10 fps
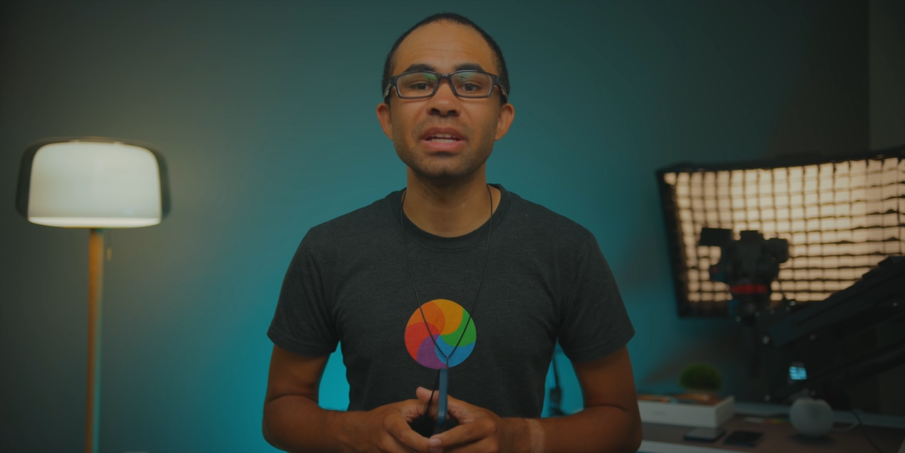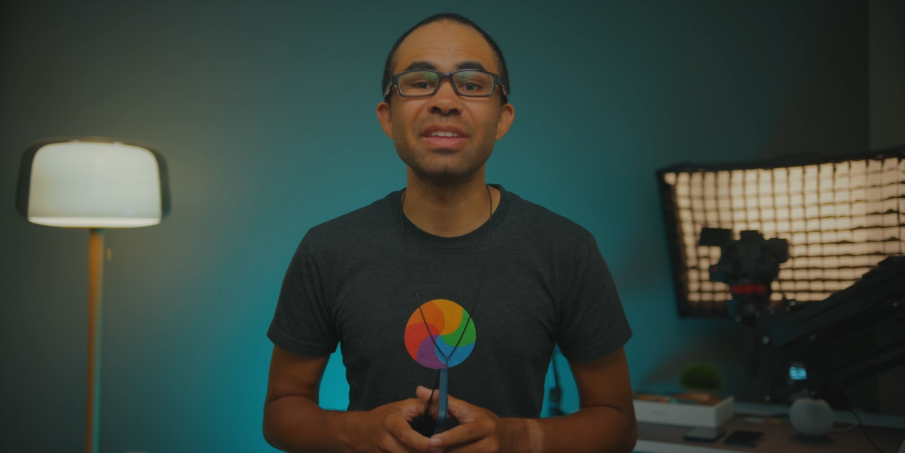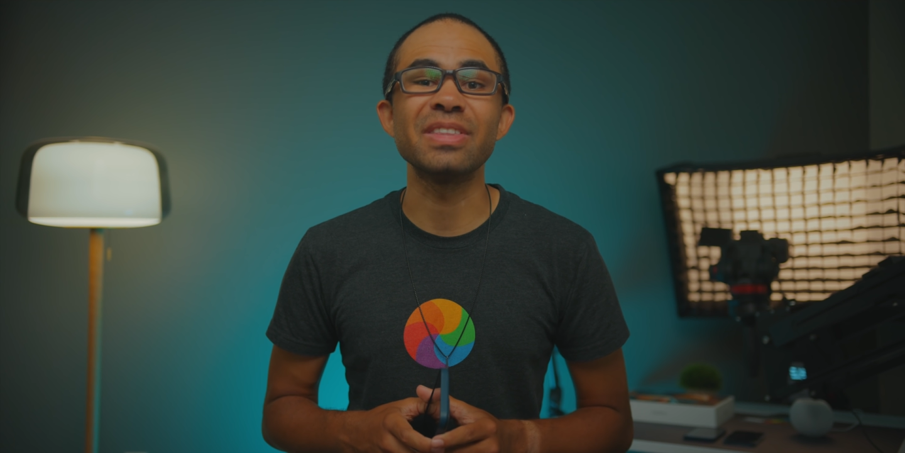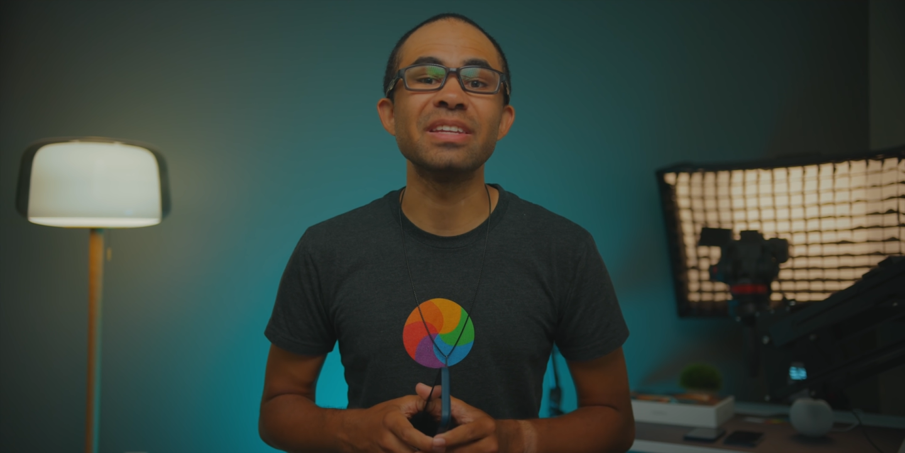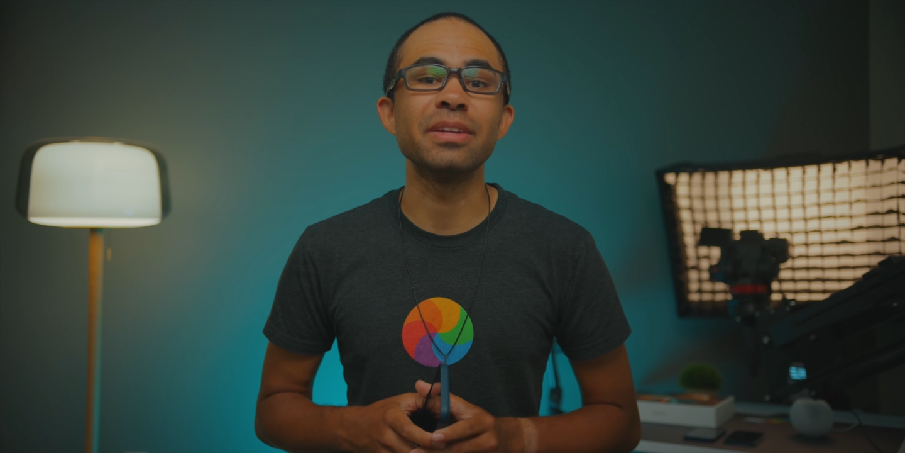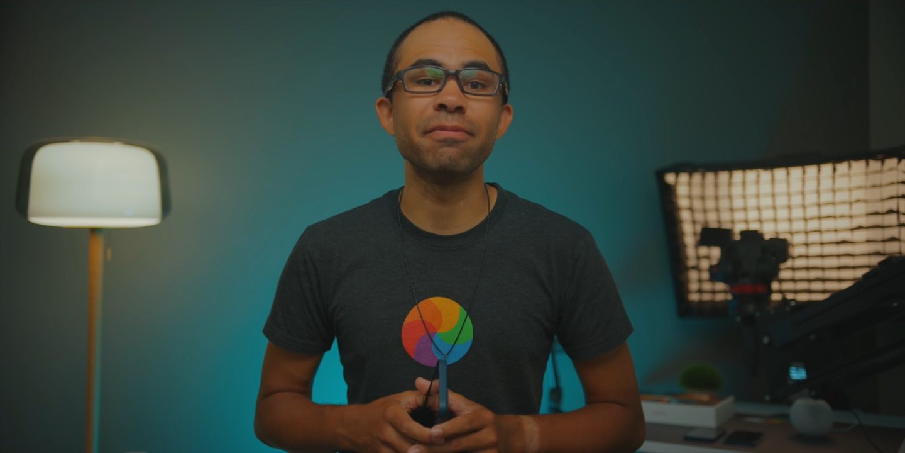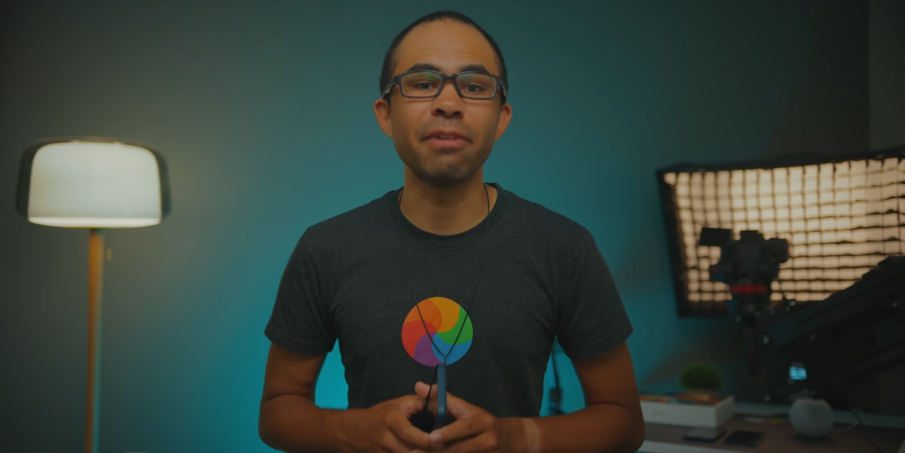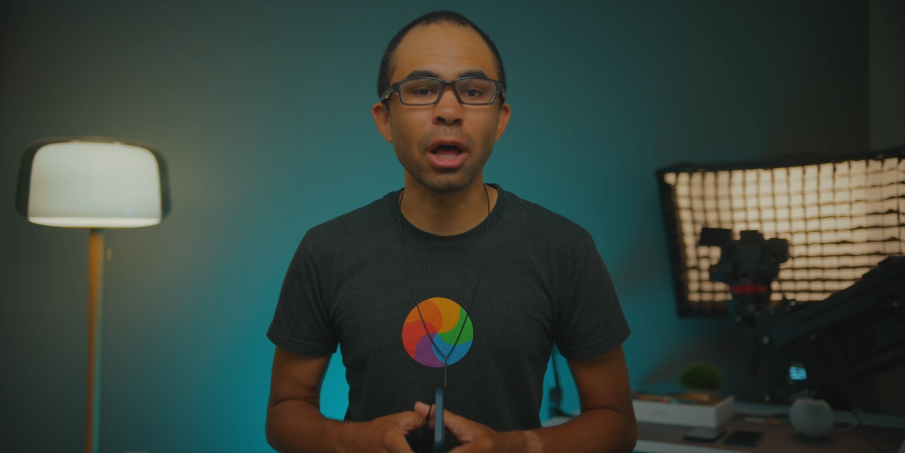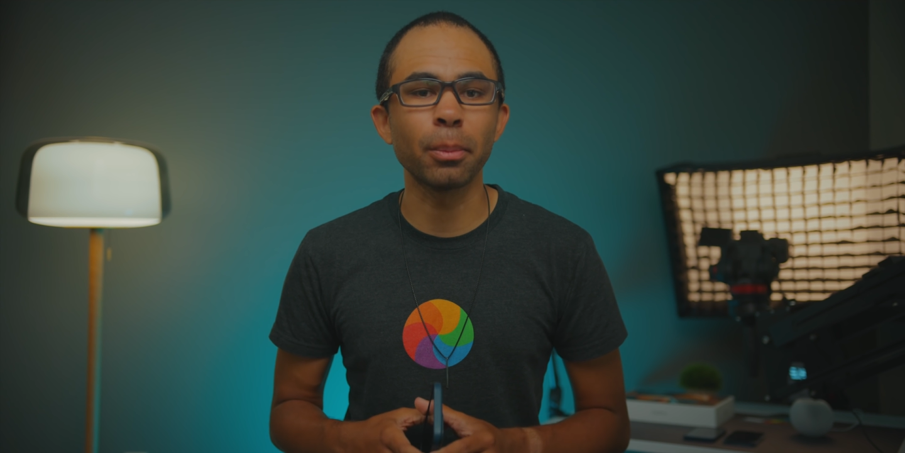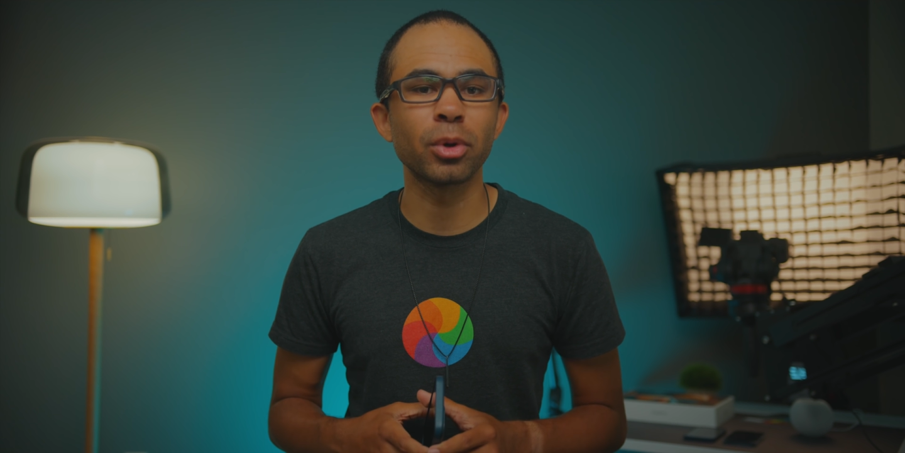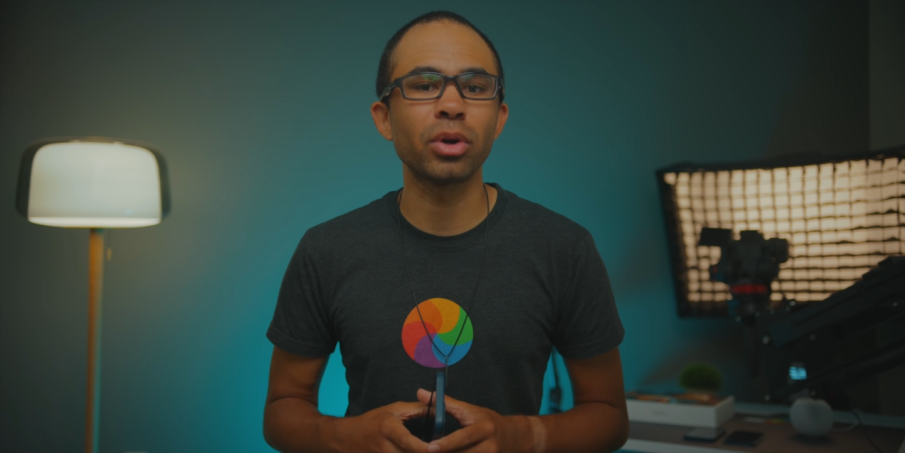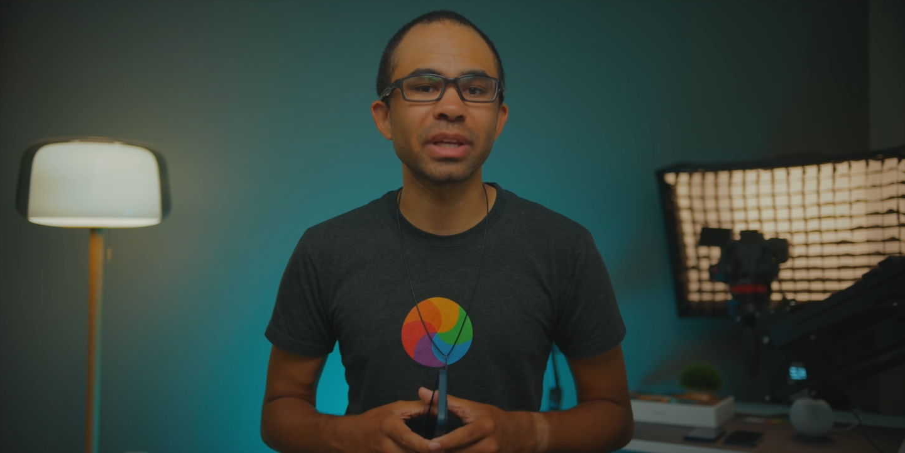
in the developer